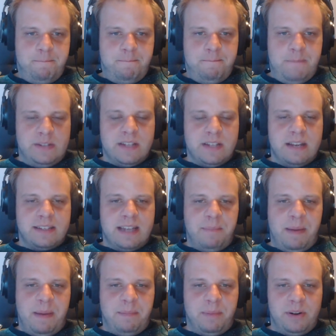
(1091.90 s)
is that some
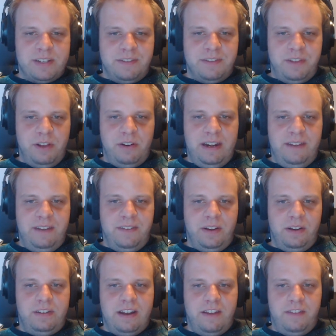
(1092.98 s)
members of Unity
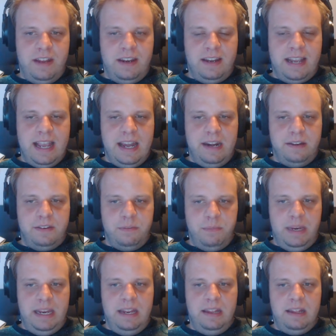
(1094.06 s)
Village have indicated to
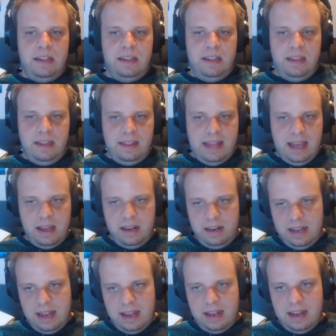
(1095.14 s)
me that
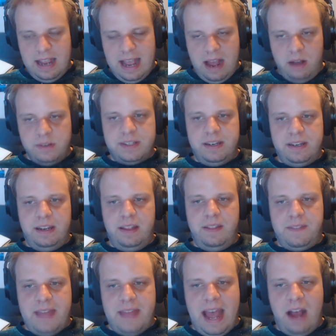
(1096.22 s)
the housing
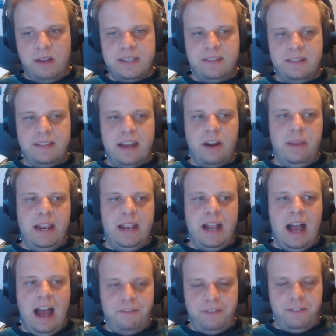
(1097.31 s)
they're being
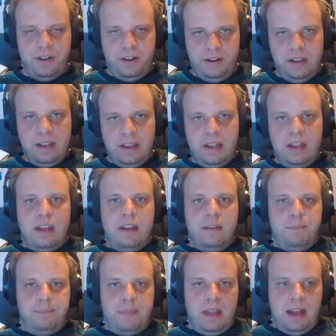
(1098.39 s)
offered
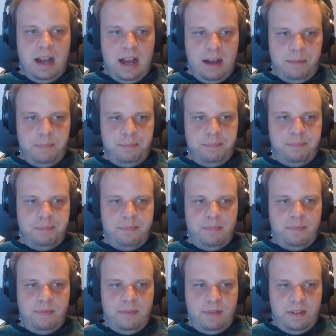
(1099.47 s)

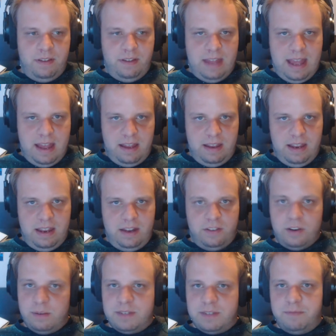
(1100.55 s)
in
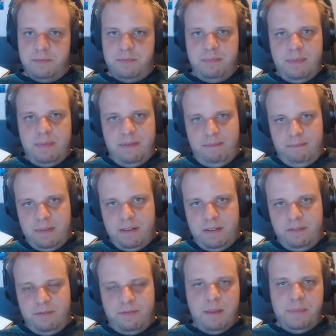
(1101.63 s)
terms of
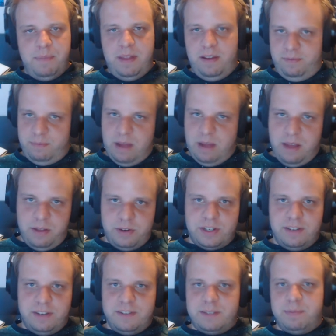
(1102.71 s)
from the other
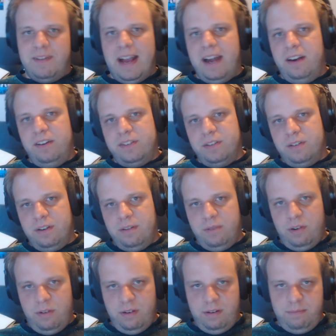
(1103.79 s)
service providers
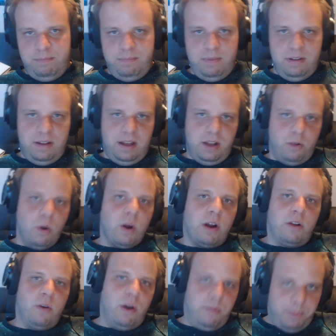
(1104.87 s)
or quote
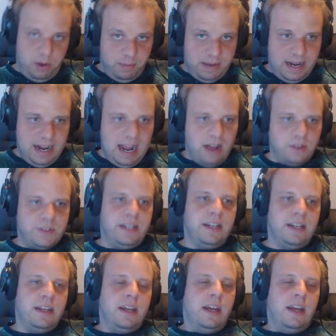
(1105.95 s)
unquote permanent housing